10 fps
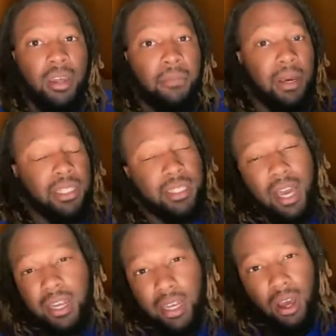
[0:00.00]
but it's
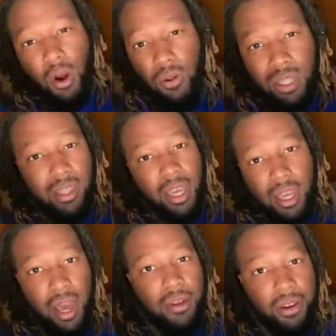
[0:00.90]
not the only thing
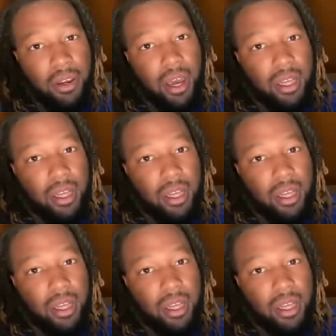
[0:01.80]
out there, y'all.